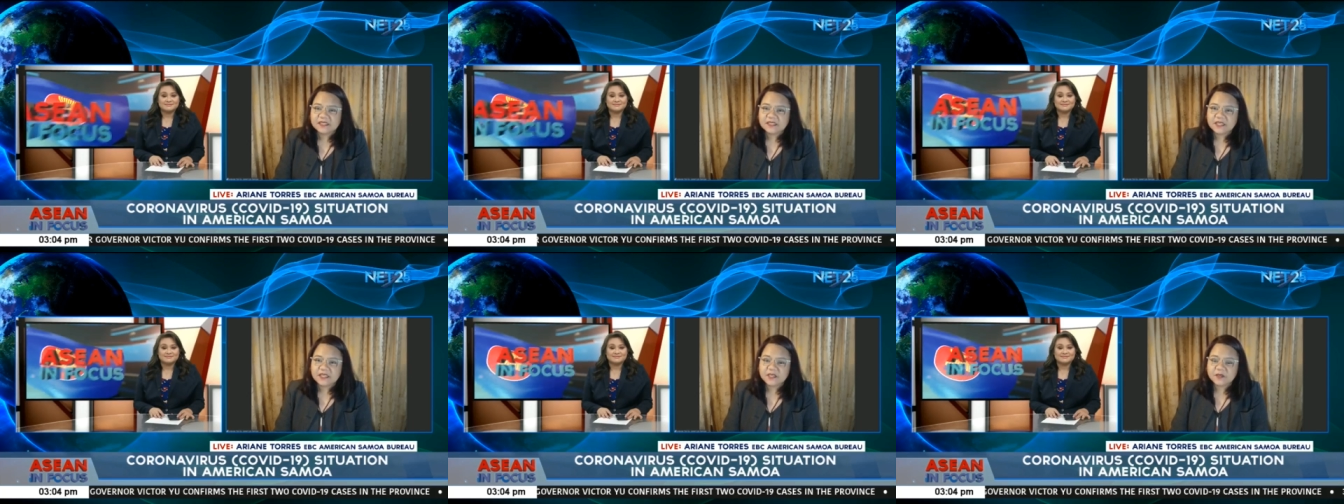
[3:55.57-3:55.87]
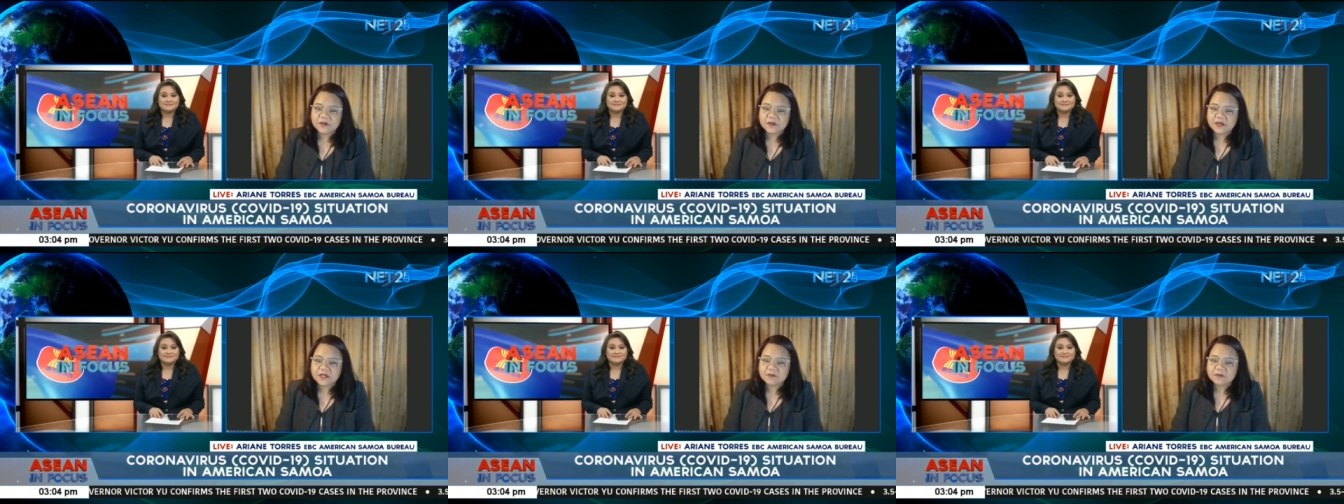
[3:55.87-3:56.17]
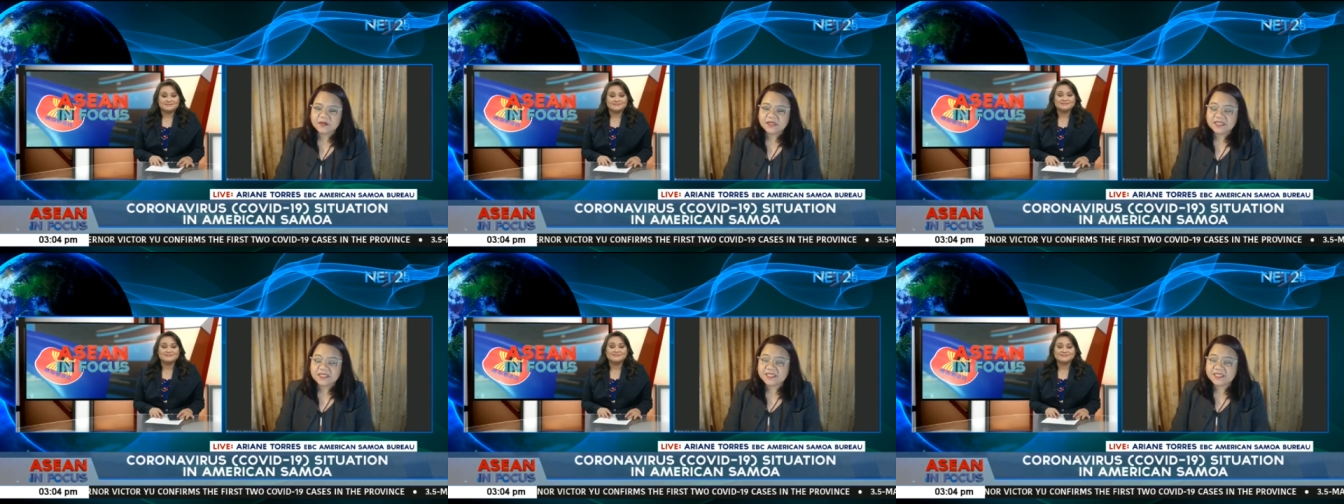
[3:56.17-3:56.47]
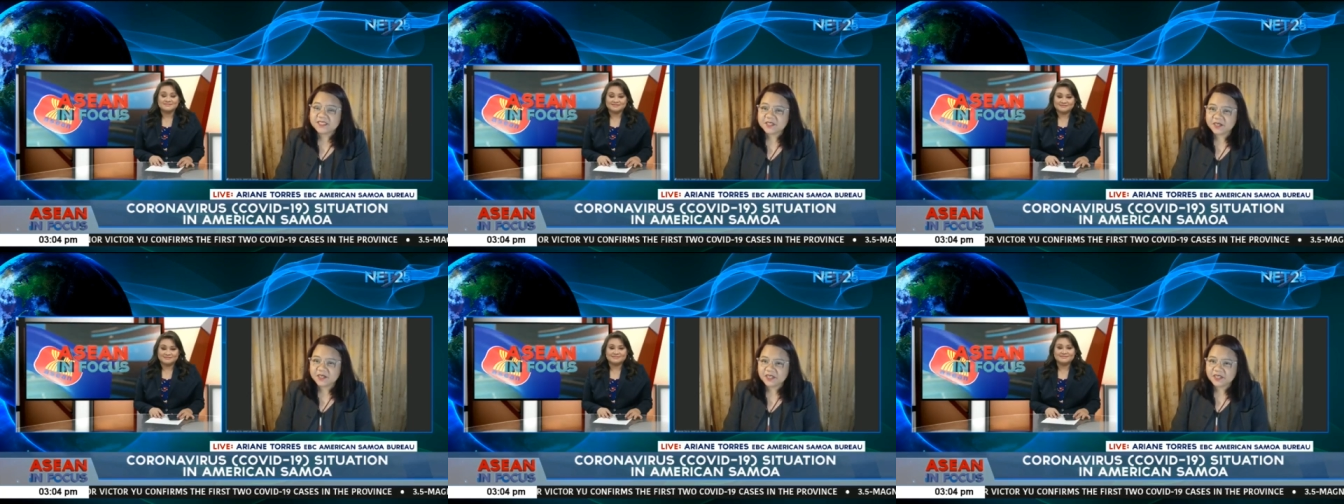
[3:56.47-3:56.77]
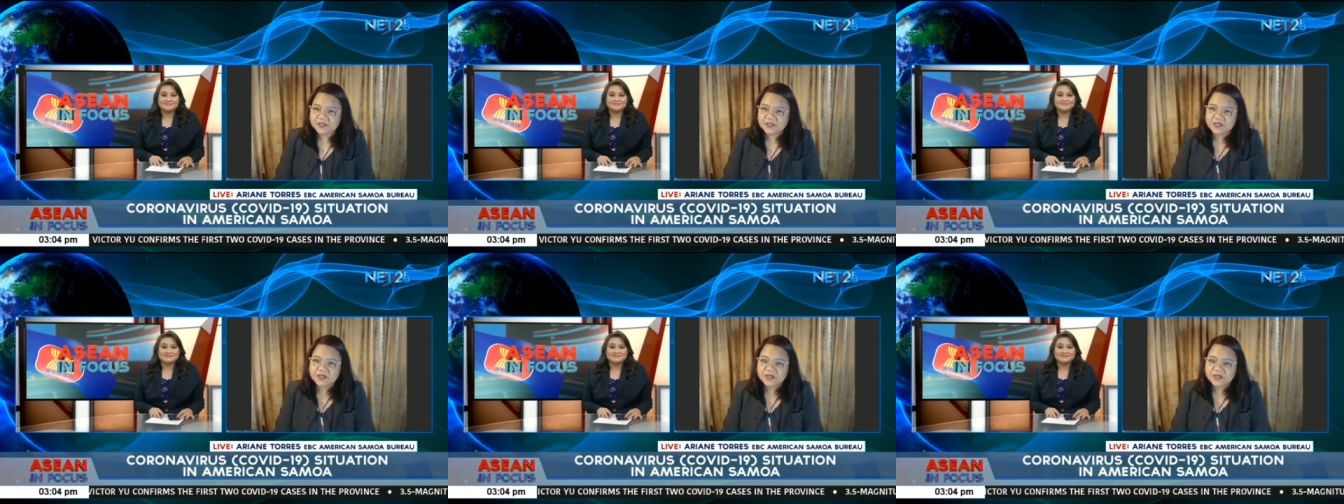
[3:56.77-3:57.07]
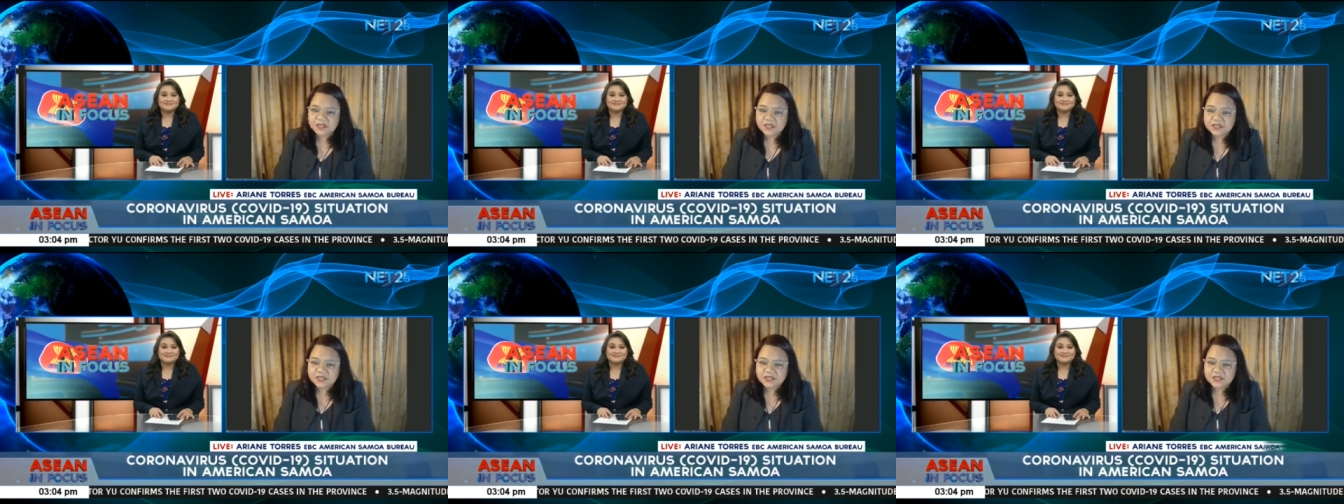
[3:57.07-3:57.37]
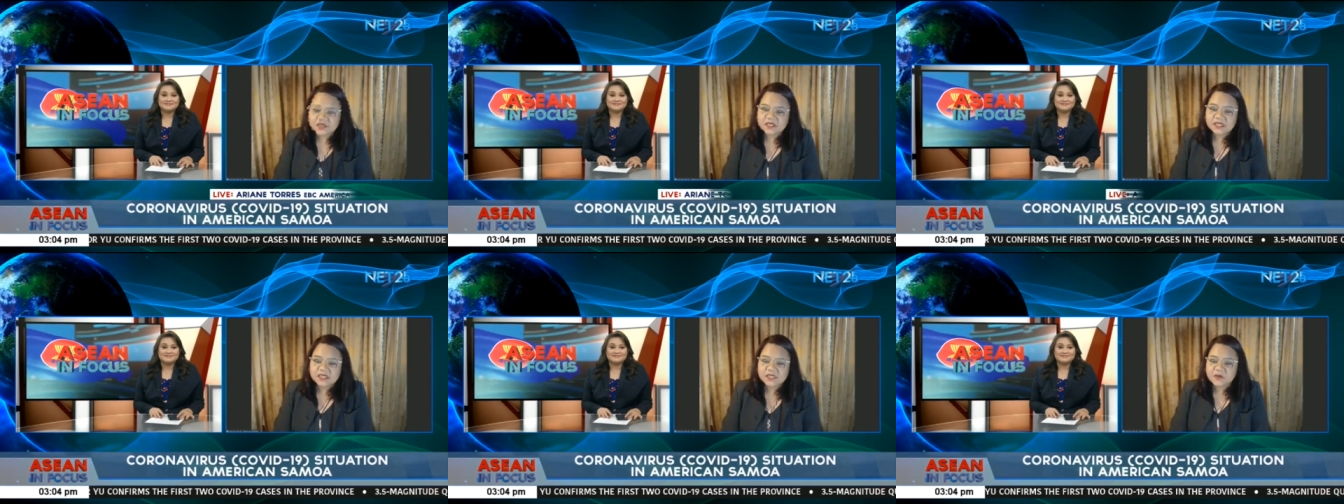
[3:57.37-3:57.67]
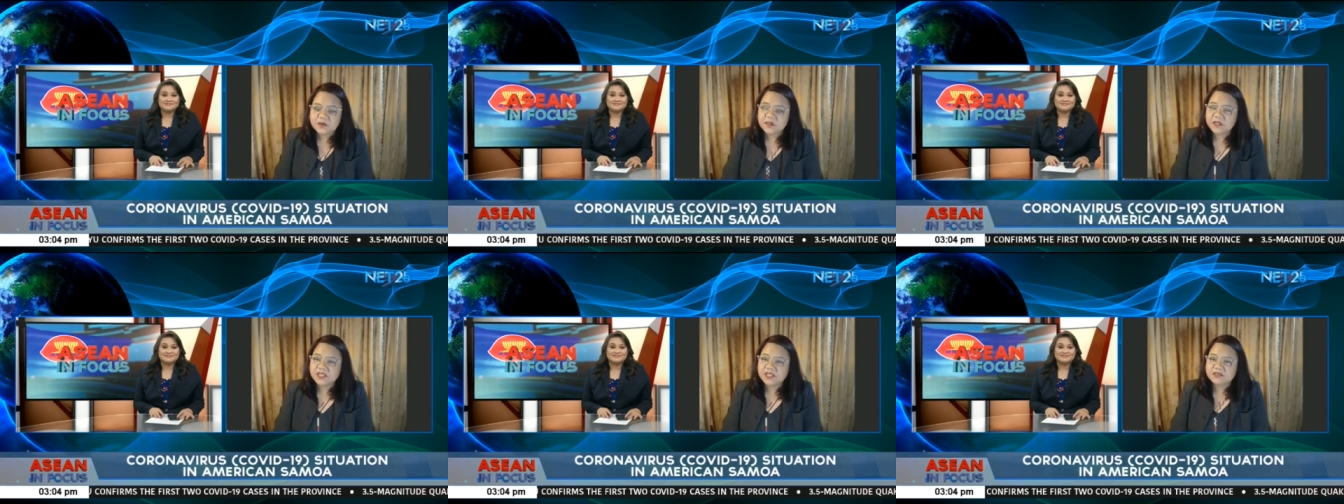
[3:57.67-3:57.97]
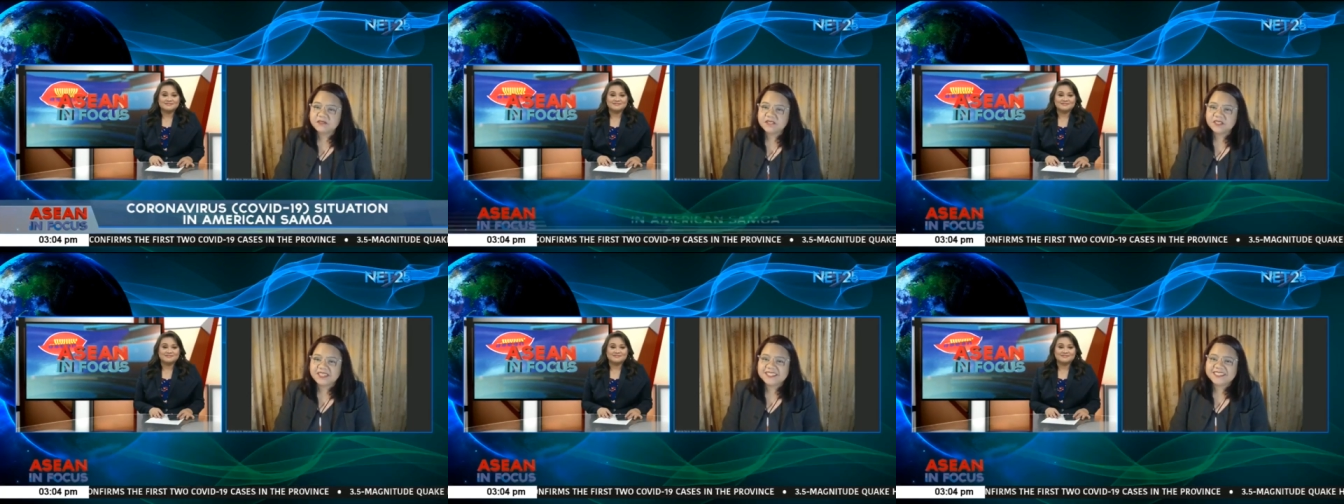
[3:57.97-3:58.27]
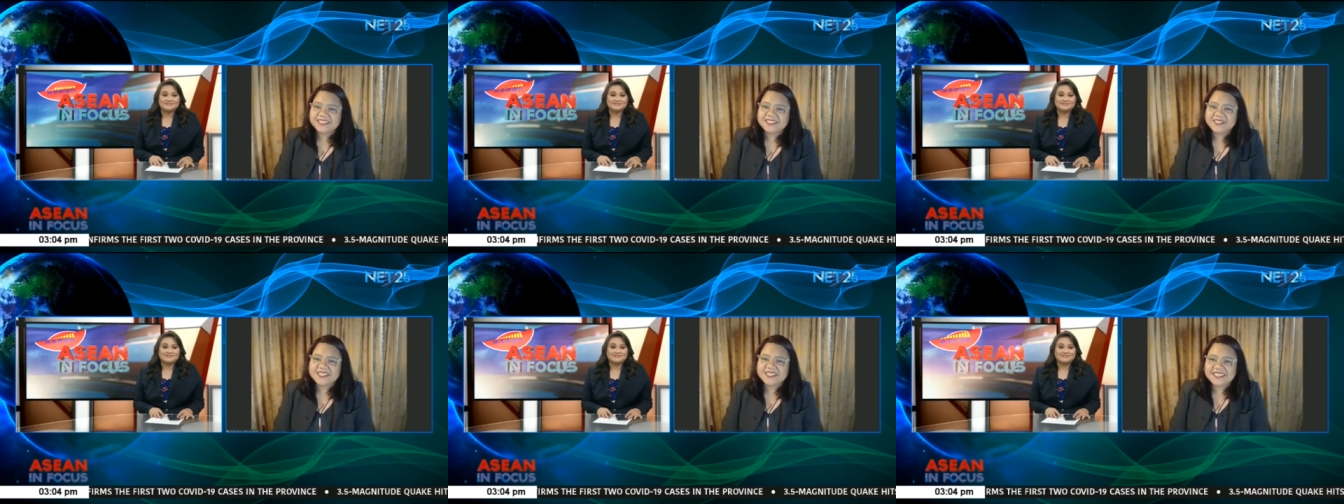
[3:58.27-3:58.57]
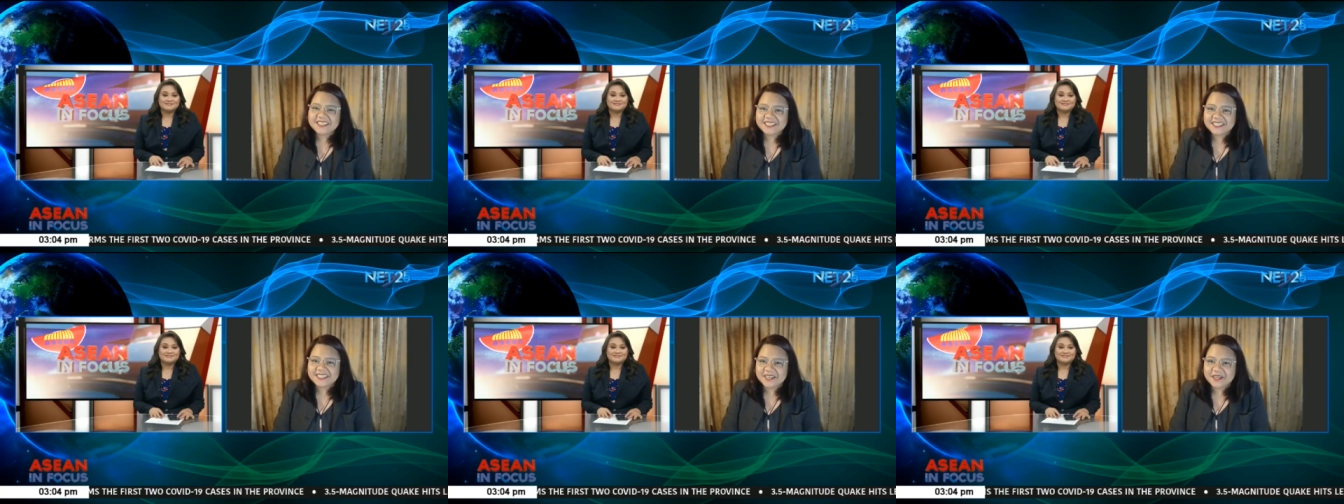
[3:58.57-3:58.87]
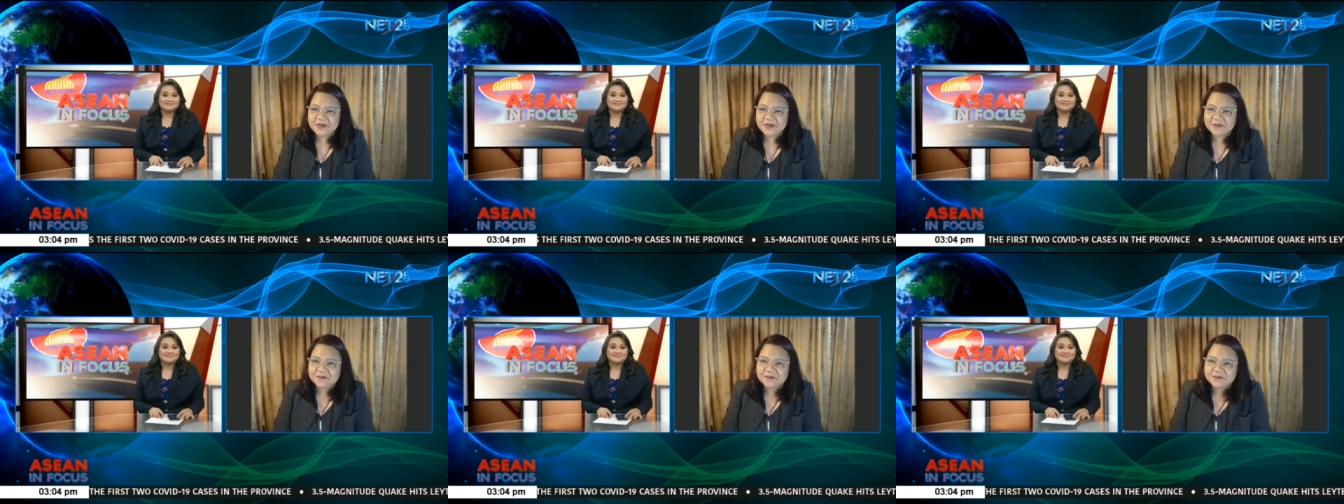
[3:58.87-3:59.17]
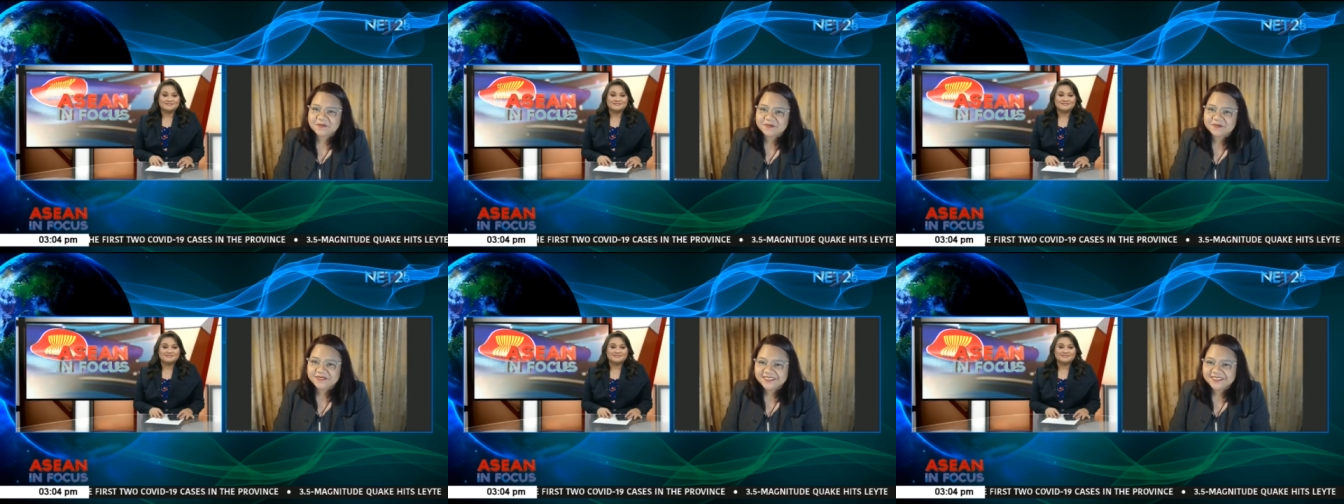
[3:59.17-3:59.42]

Thank you, Alma. This is Arian Torres. We live in interesting time.